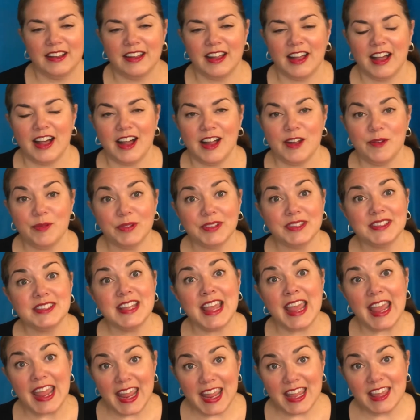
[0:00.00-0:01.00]
I will
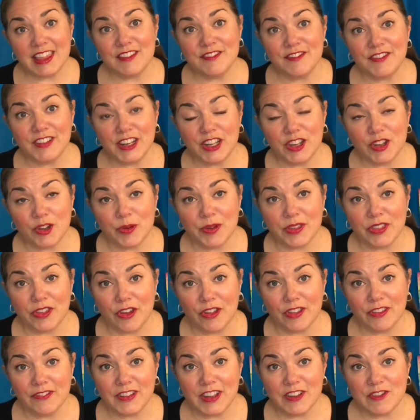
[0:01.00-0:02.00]
tag the video with all
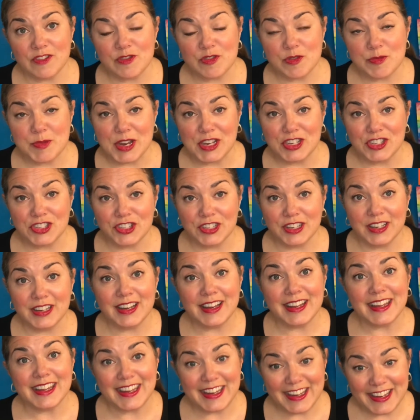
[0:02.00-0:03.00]
of the information
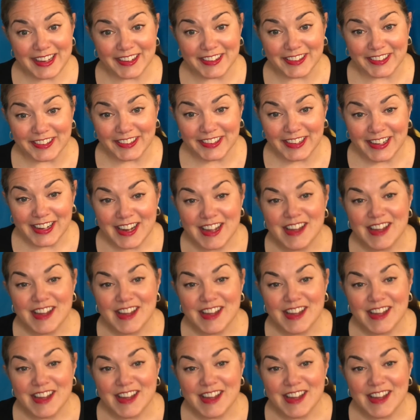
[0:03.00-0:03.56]
here